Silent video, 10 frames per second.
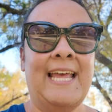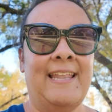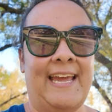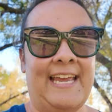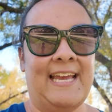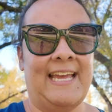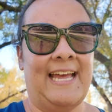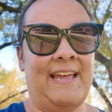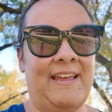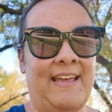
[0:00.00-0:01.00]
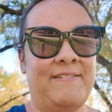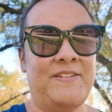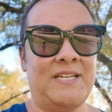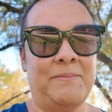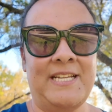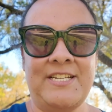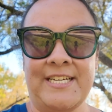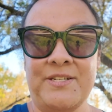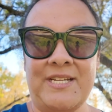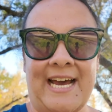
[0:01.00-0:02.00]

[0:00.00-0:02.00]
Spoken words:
Like, if some of the channels that